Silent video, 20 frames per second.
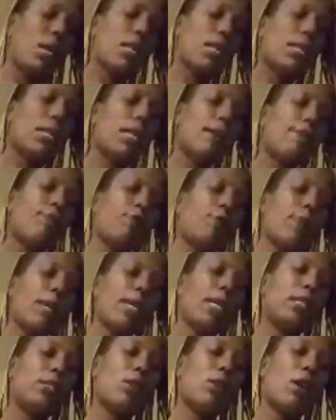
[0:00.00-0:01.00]
love you, my
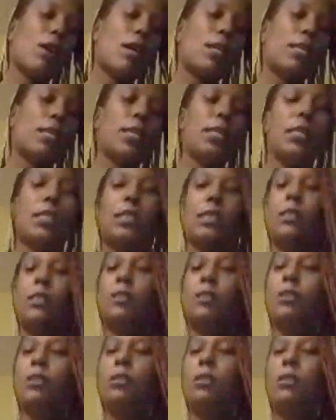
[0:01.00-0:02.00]

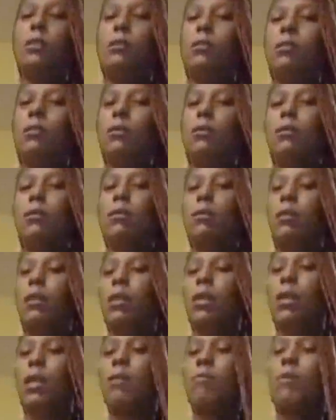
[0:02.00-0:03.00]
darlings.
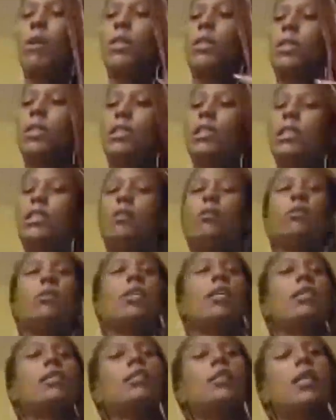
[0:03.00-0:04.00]
Can't wait to see you
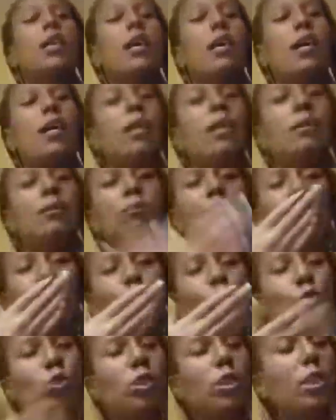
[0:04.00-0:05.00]
next time.
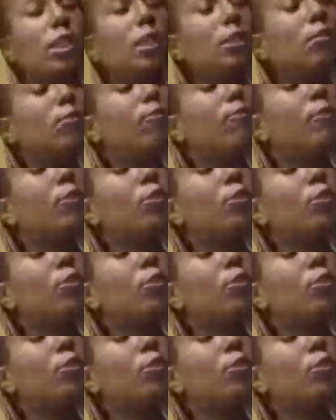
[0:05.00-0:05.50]
Thank you for